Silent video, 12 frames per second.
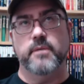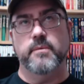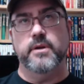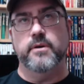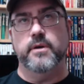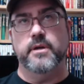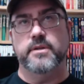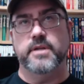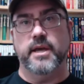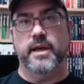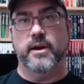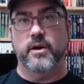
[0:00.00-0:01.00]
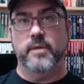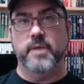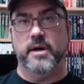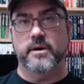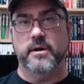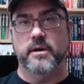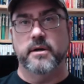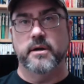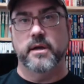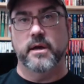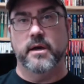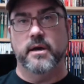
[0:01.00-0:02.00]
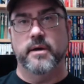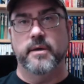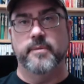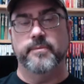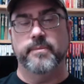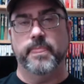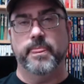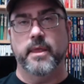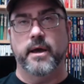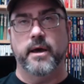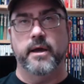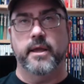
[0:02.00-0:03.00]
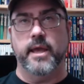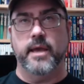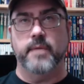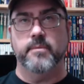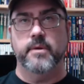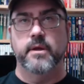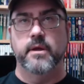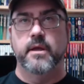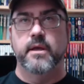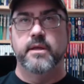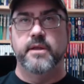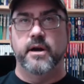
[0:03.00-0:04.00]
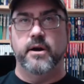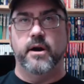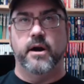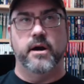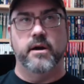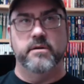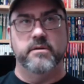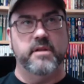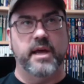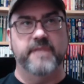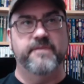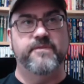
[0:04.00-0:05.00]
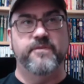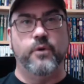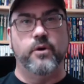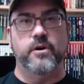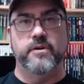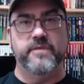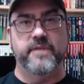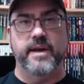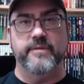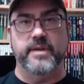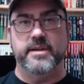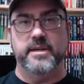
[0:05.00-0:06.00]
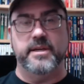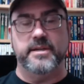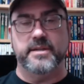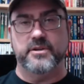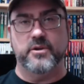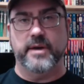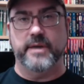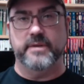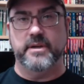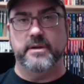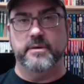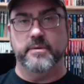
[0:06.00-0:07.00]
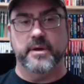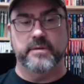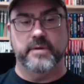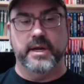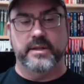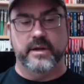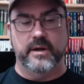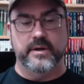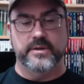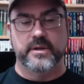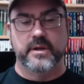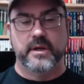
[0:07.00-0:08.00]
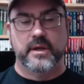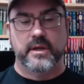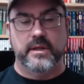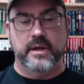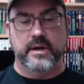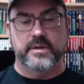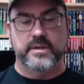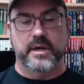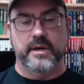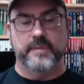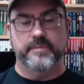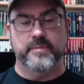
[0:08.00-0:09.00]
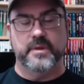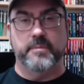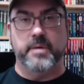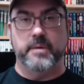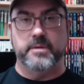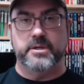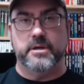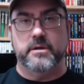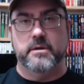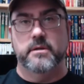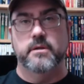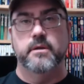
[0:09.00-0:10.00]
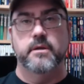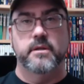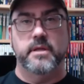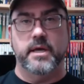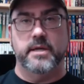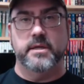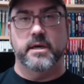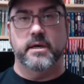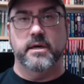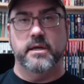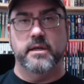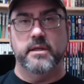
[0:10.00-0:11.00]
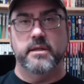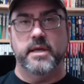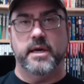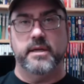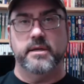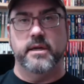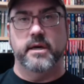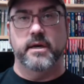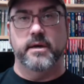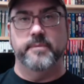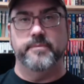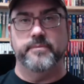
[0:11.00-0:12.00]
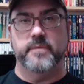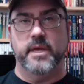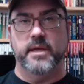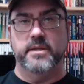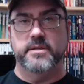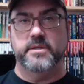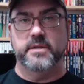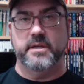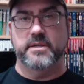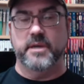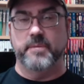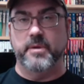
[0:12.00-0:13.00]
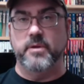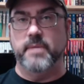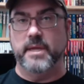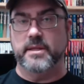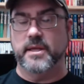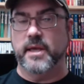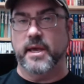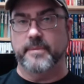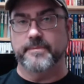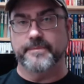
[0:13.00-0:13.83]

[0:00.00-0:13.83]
be doing, say, a Harry Potter game, there are like 4 or 5 entities that you have to deal with, right? There's the publisher that is helping you make the game.